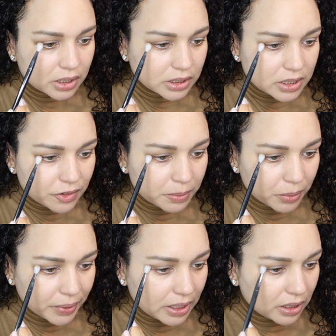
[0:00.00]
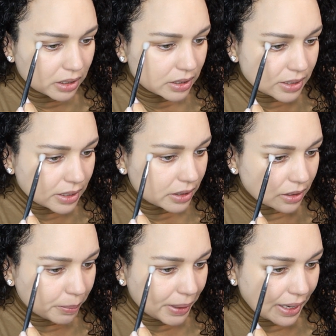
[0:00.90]
just from the way it looks in
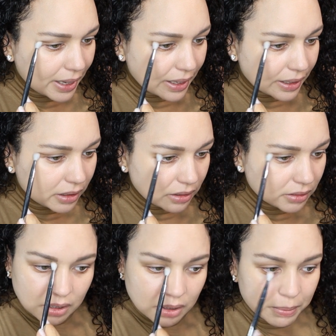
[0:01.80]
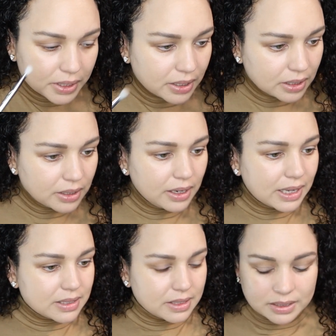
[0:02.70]
the pan, but
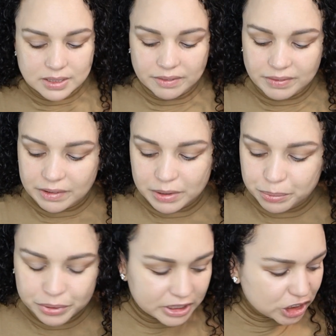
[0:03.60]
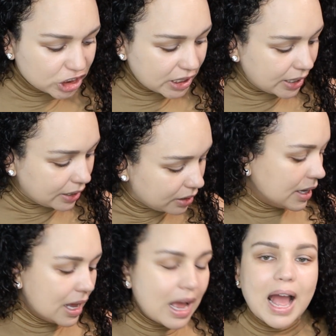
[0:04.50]
nonetheless it is a very pretty shade.
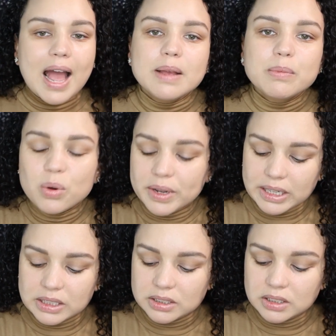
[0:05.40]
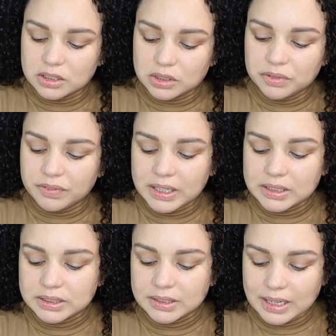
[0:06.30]
I am going into the Too
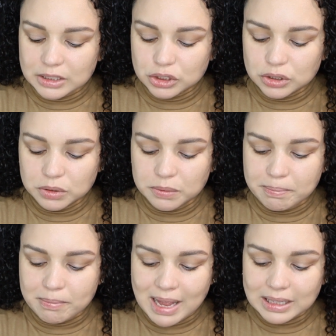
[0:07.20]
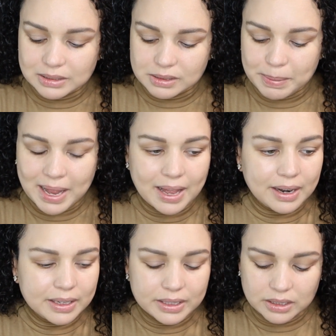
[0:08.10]
Faced Natural Mattes
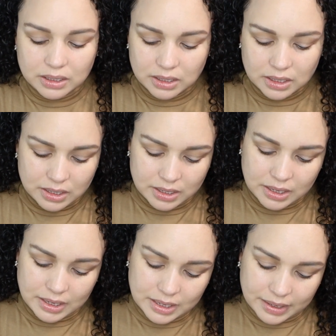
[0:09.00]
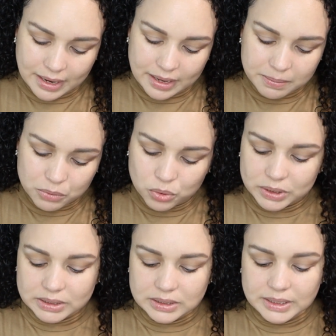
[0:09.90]
palette, and I am going
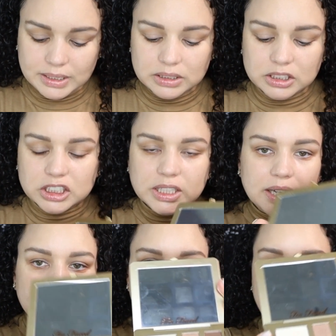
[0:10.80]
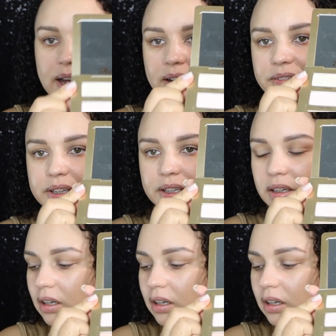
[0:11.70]
to take the shade Heaven